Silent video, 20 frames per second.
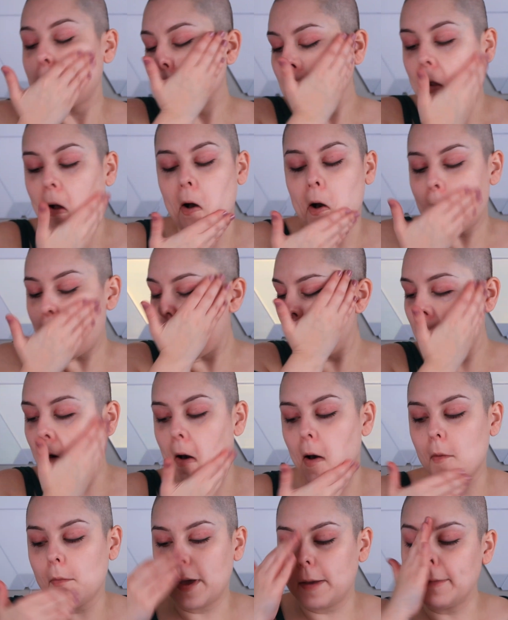to haul
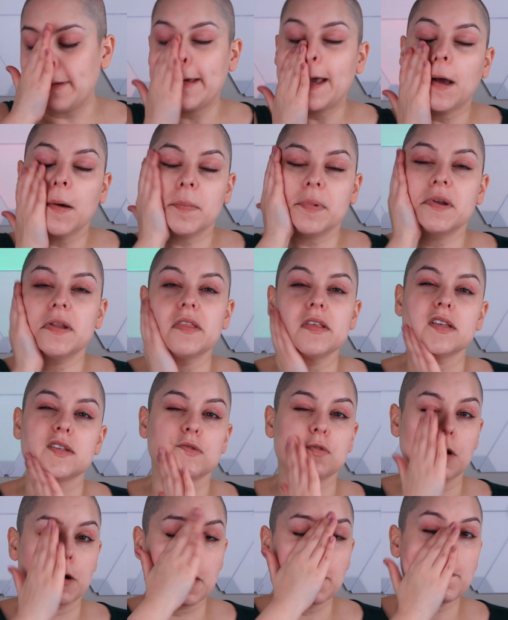all my makeup into
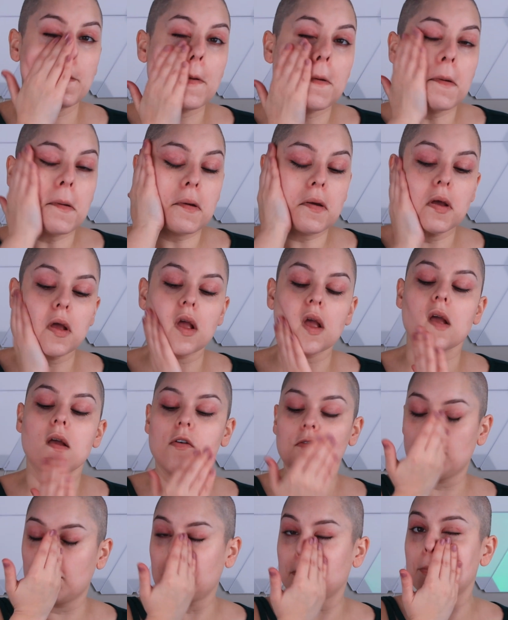this room
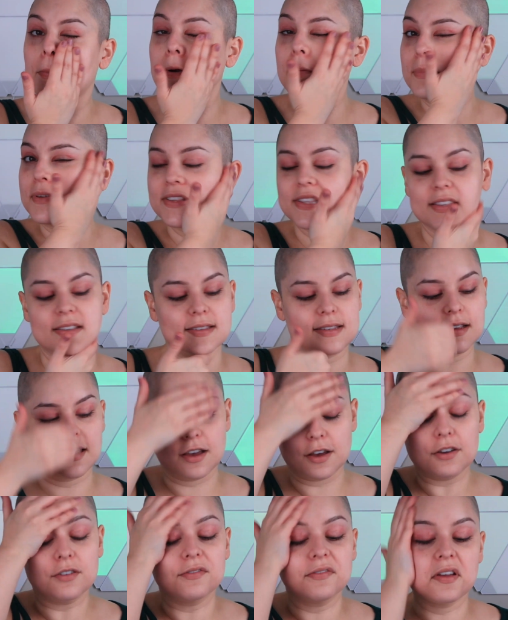for the purposes
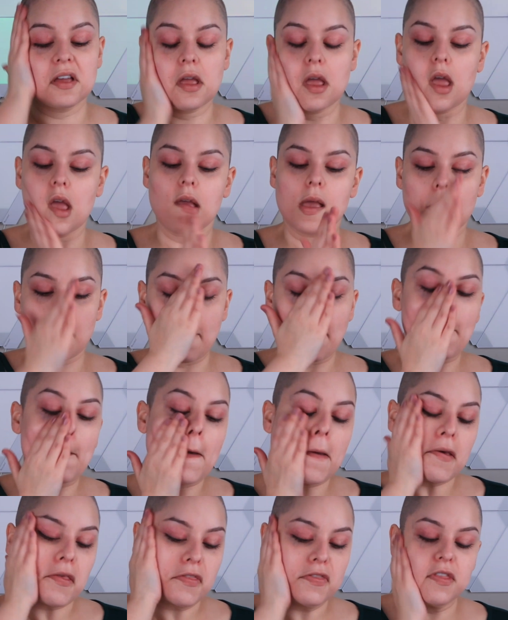of
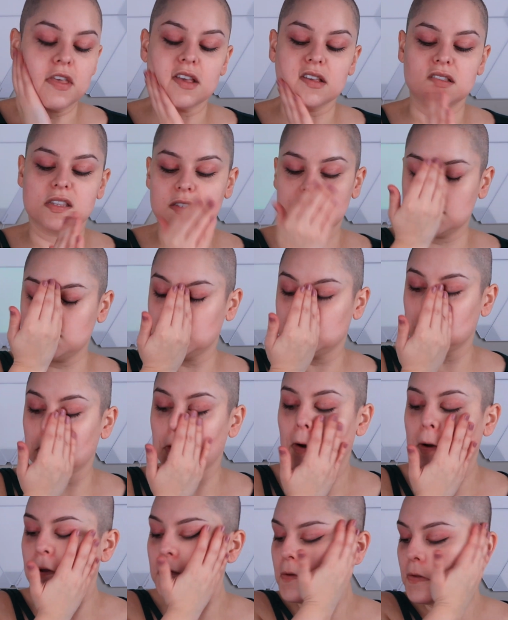this
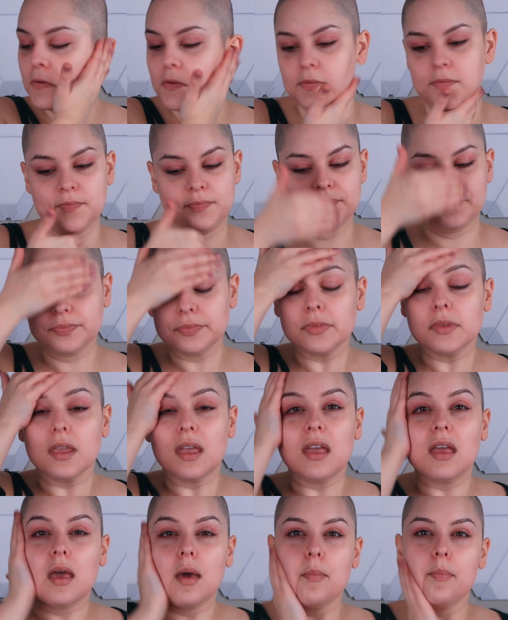tutorial.
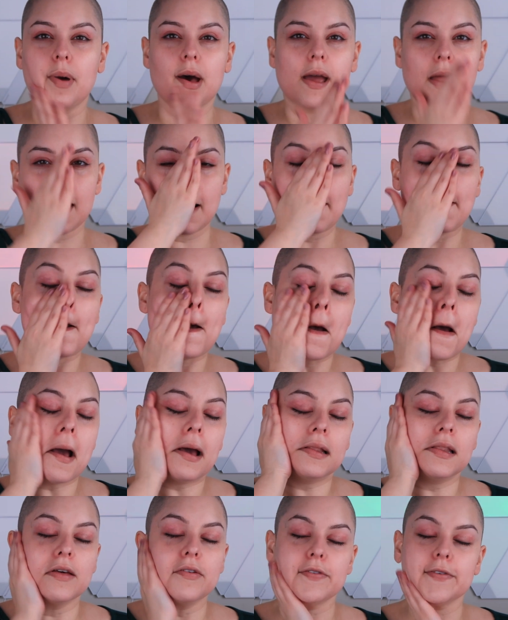But
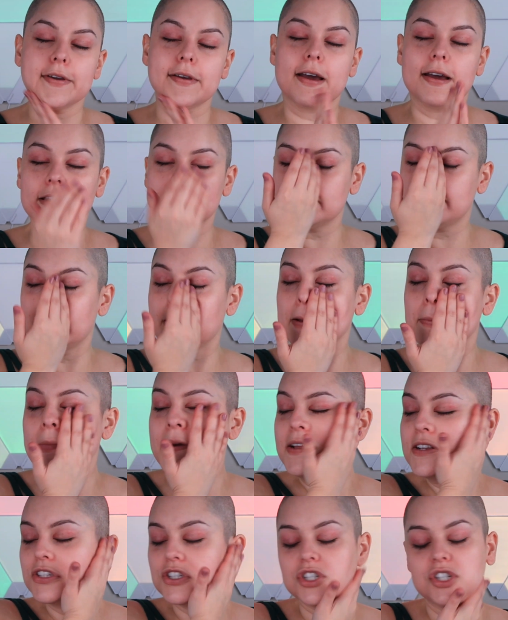I love you guys very
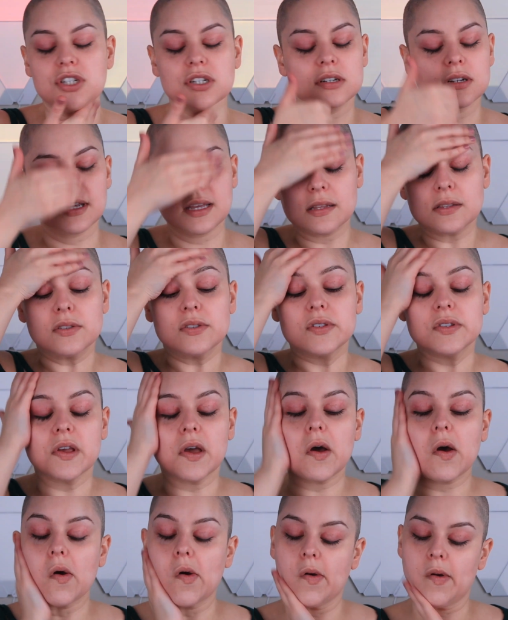much, and
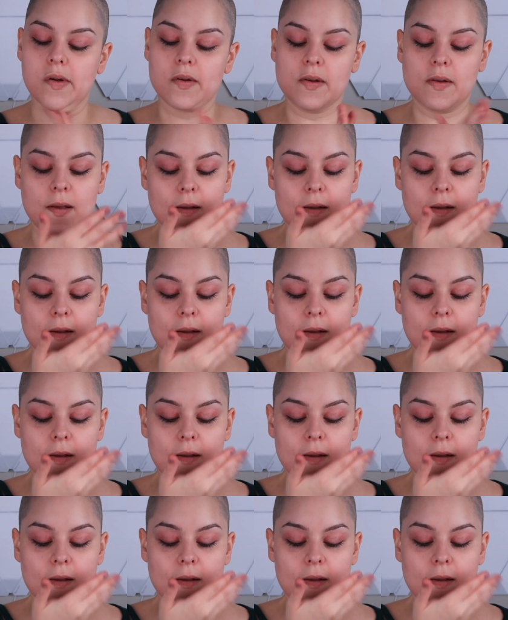so